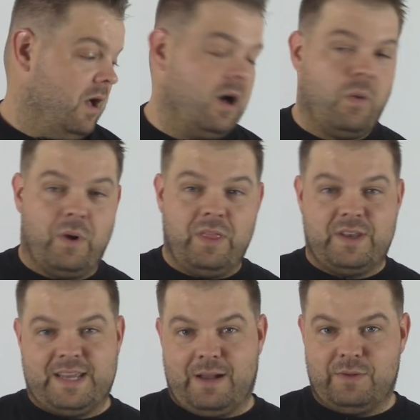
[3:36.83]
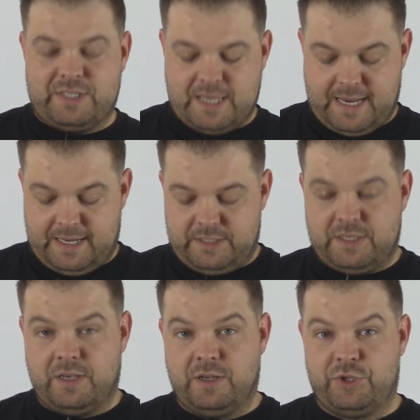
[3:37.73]
One of the
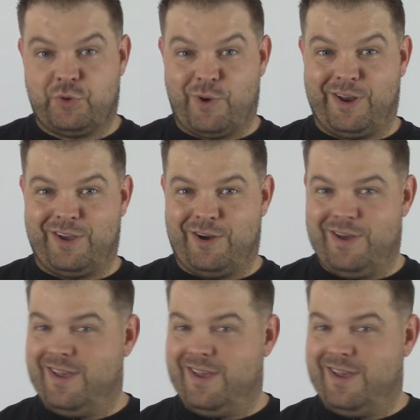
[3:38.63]
downsides to running